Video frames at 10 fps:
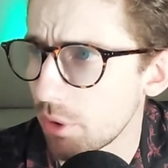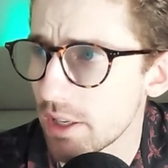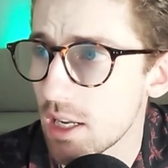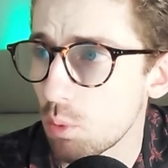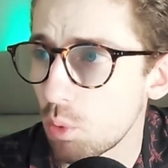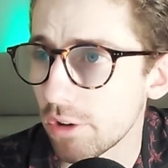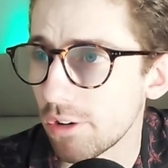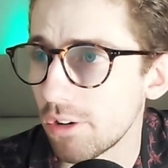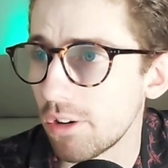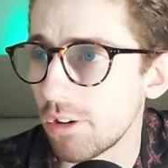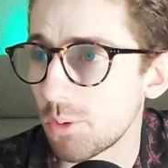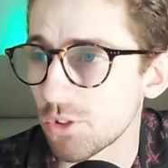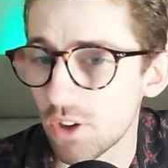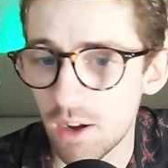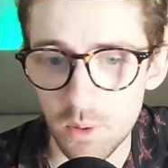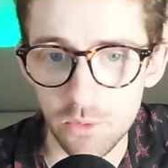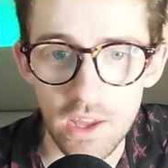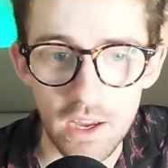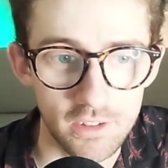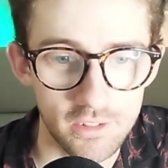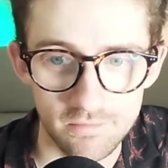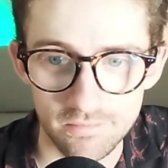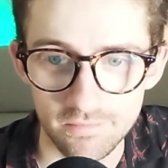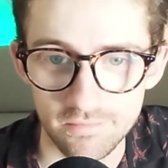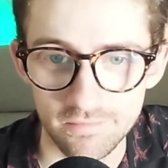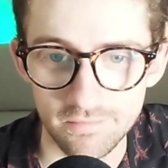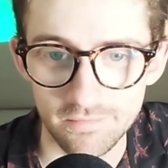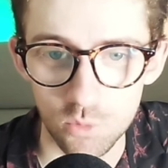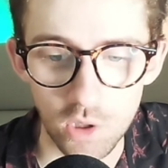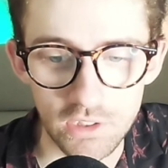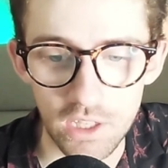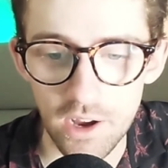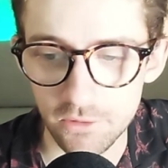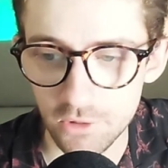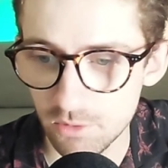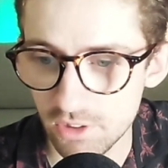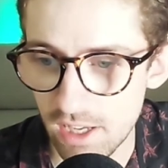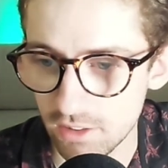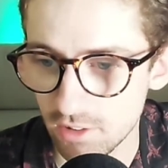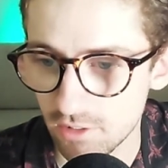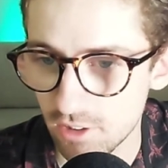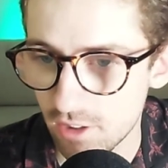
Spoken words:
want to hear what's your halftime snacks? What's our halftime snacks